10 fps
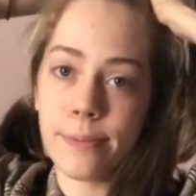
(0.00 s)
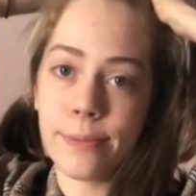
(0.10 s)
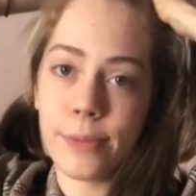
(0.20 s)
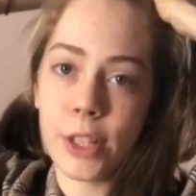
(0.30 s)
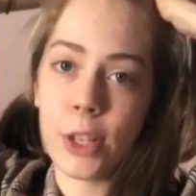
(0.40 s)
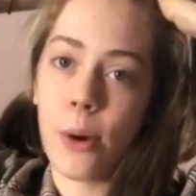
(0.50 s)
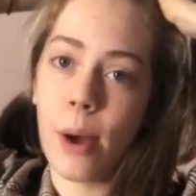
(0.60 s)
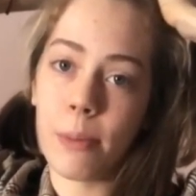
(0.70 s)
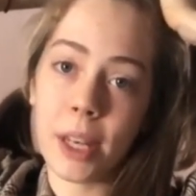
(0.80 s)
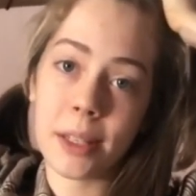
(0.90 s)
So I'm
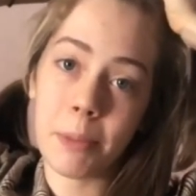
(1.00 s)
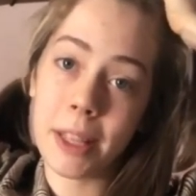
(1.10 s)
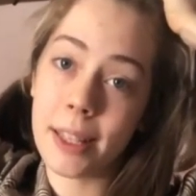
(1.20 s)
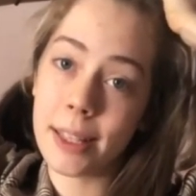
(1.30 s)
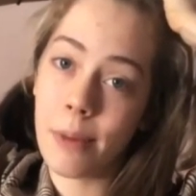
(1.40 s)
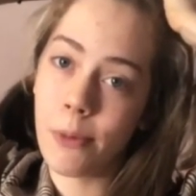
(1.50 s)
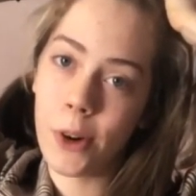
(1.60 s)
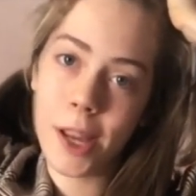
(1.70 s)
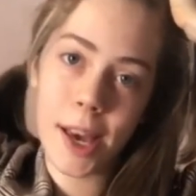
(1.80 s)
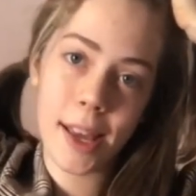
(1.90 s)
gonna speed this up for you